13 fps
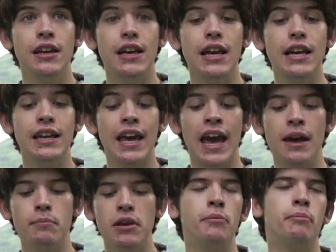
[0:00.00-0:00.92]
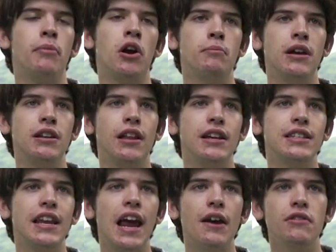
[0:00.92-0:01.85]
it can't be compartmentalized,
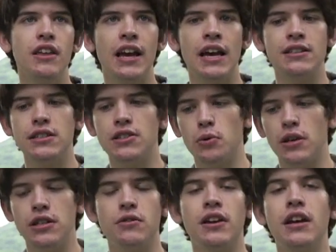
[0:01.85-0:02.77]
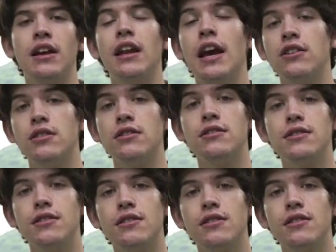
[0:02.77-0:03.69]
that everything has its own intricate
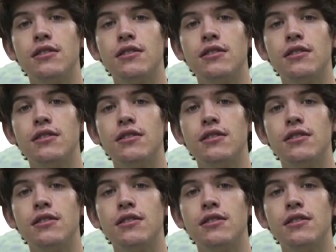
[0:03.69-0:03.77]
connections.